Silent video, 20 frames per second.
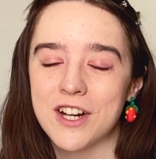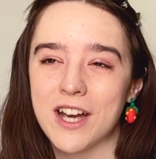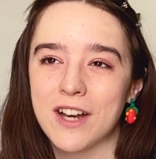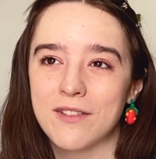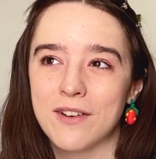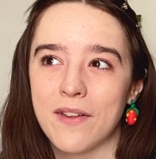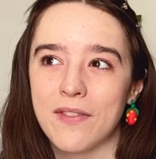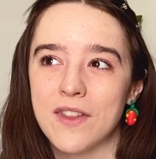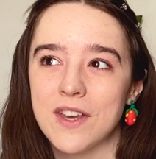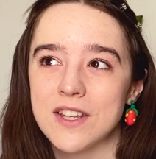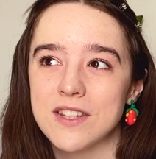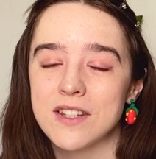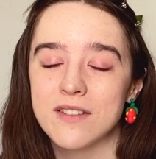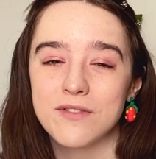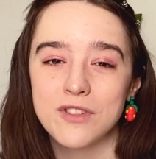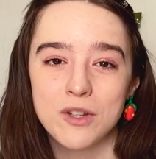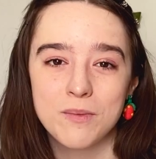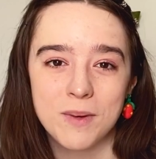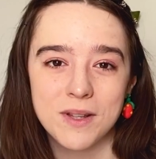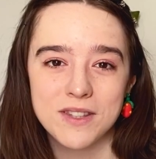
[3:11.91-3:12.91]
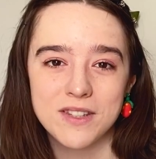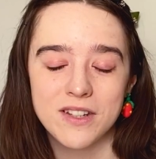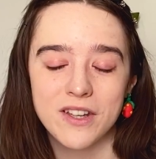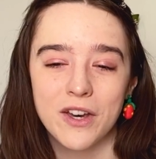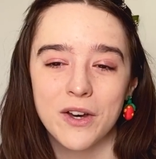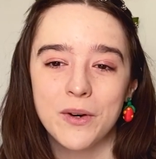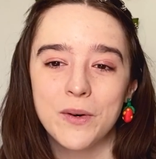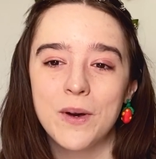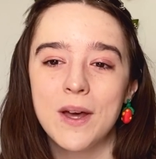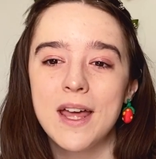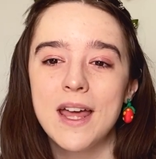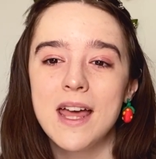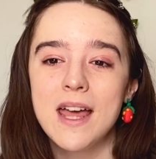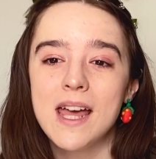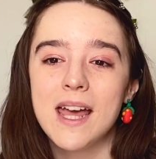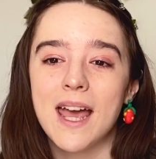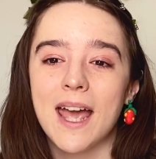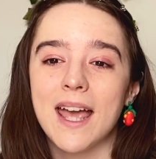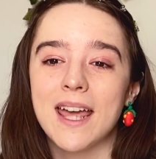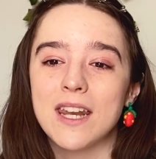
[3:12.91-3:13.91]
I read this a few months ago,
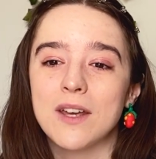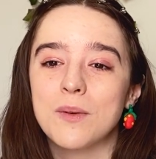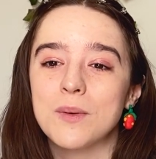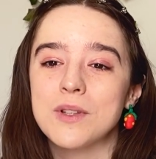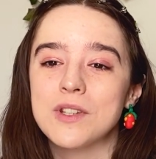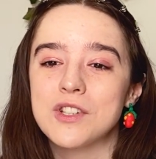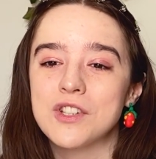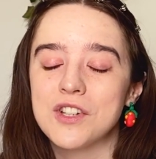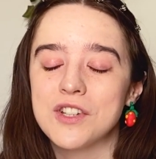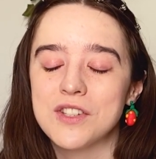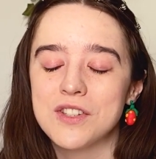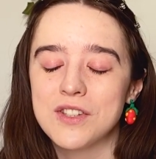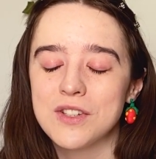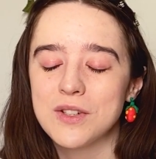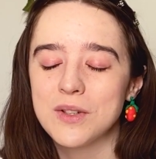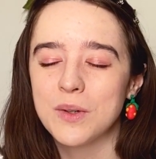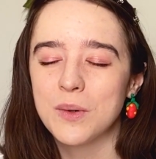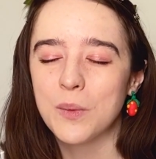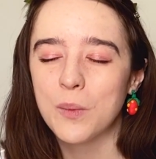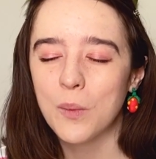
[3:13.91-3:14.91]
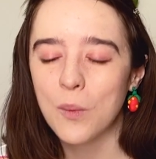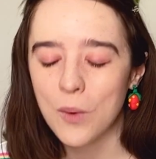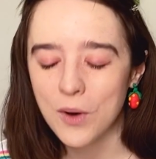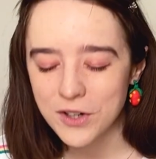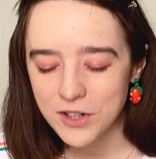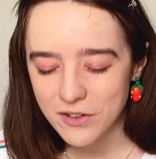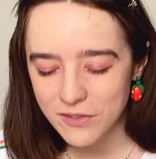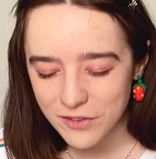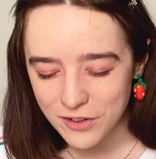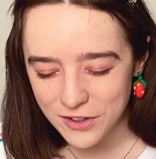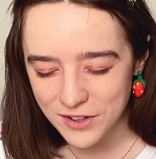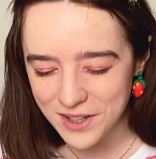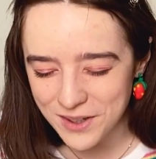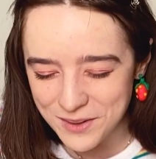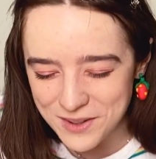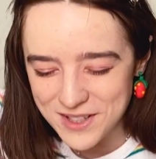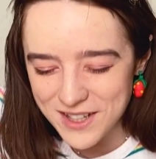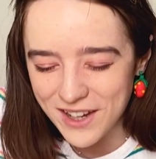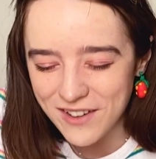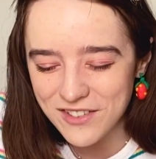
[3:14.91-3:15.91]
and it was just wonderful. It
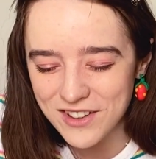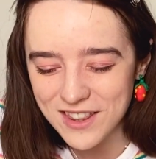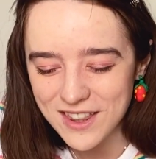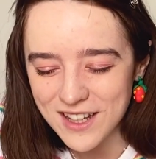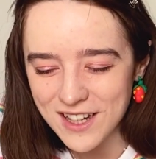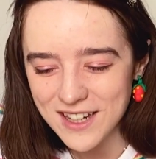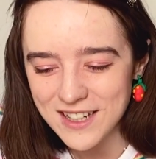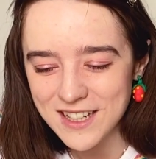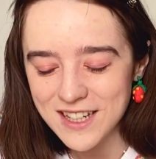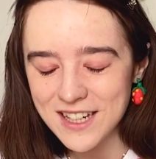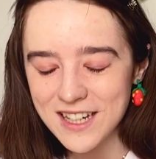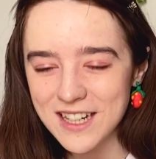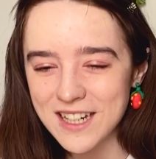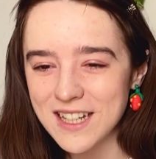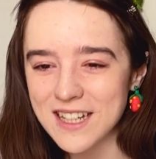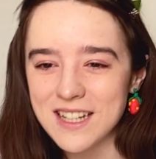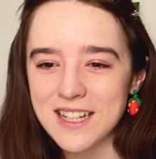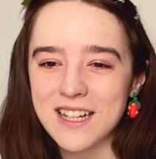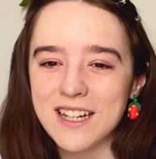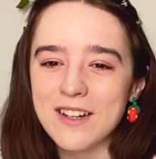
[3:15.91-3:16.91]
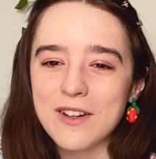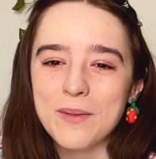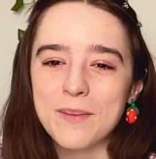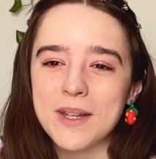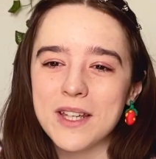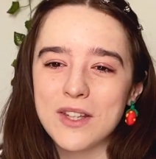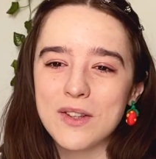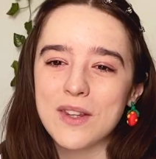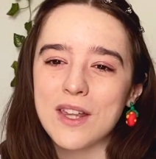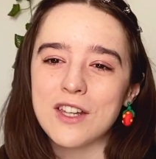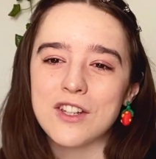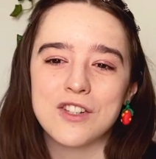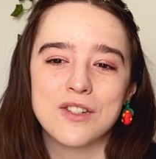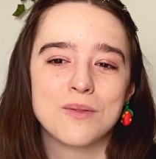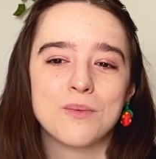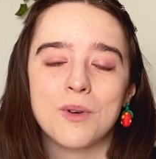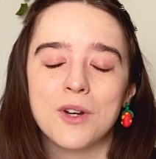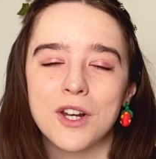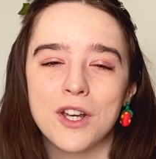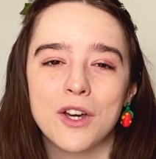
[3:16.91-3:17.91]
was everything I needed. It'll make you like
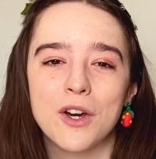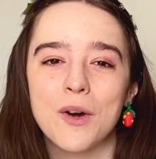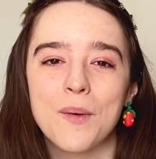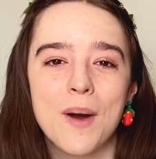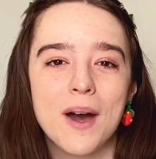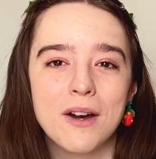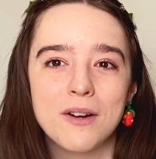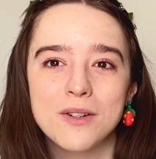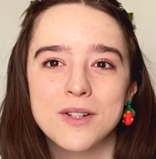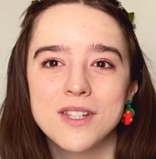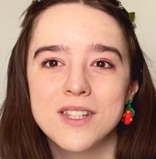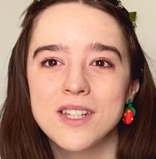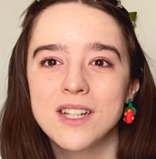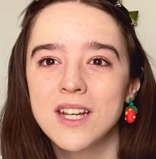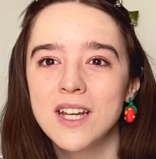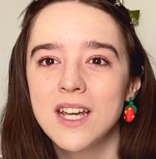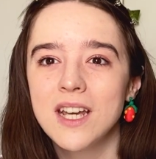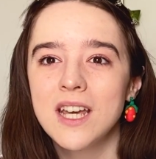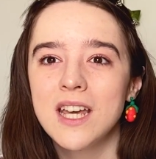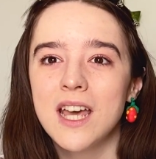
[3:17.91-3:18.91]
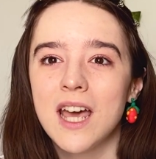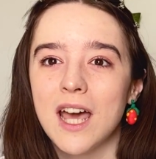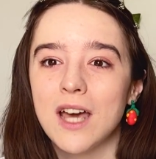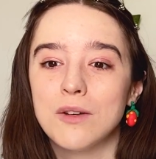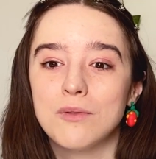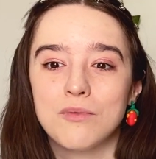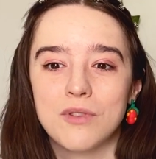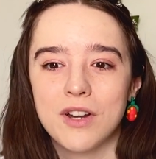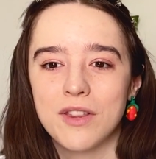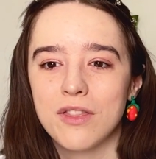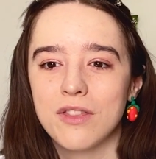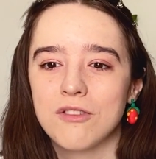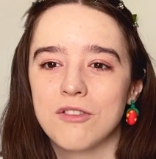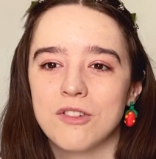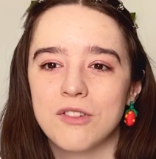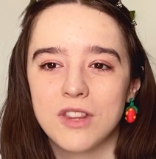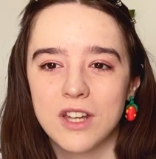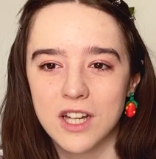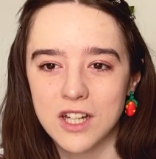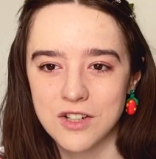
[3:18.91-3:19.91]
just want to go out and run
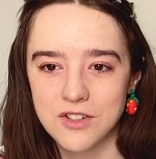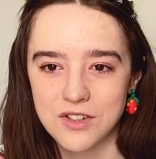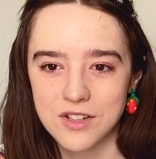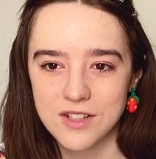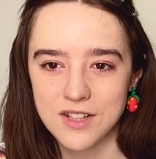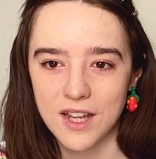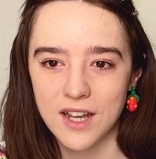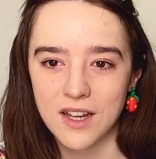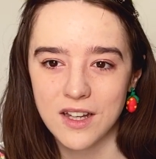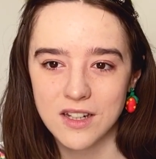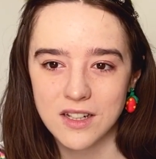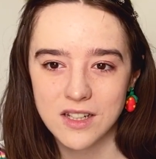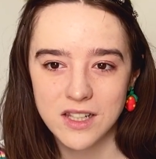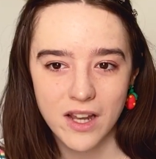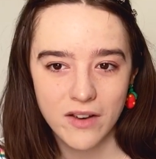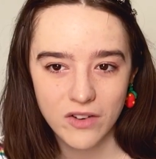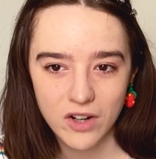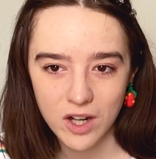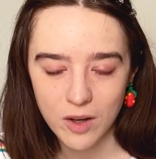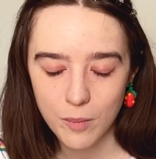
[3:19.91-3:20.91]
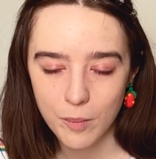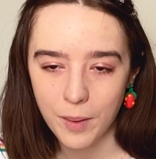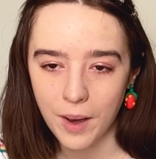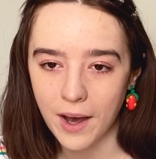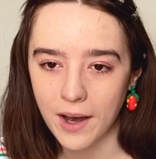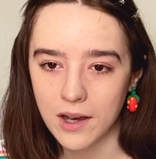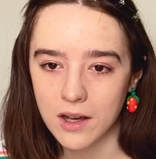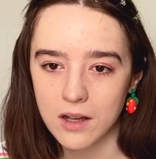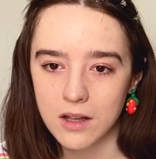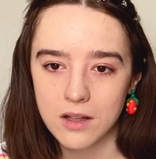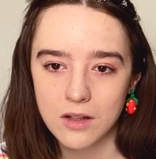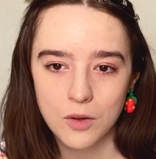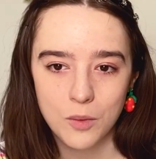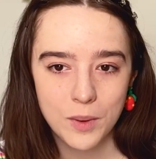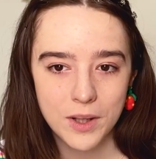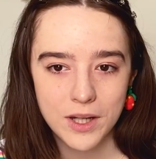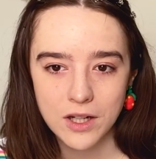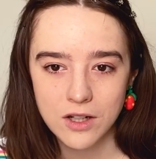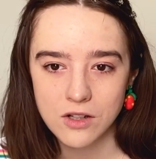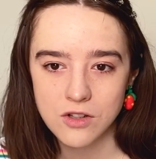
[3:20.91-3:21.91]
through the countryside, never come back,
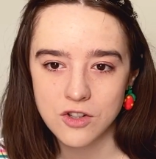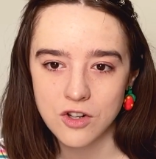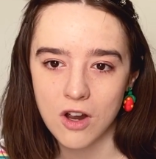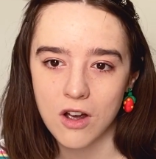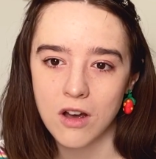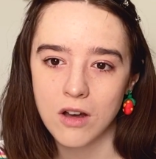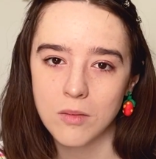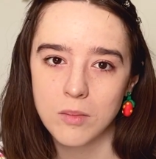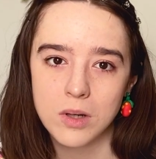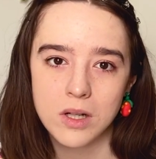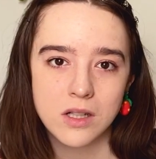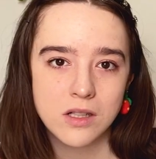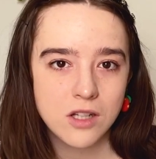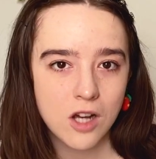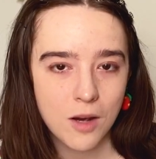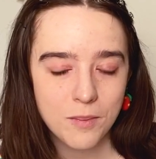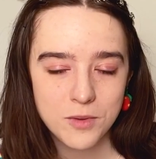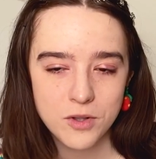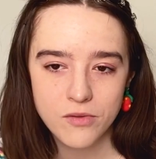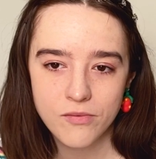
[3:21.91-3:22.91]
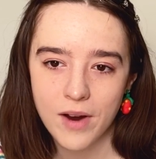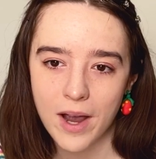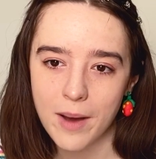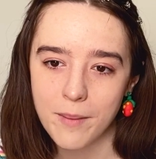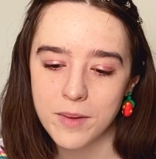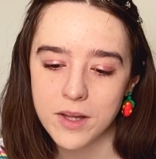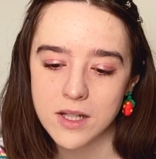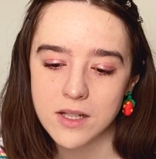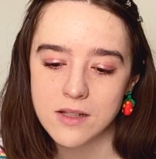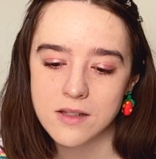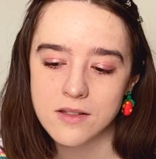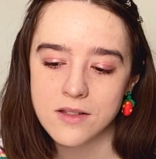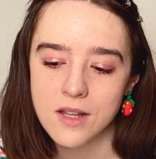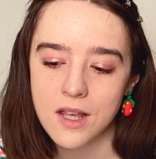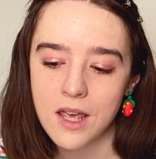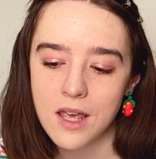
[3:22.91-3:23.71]
quit your job, adopt a rabbit,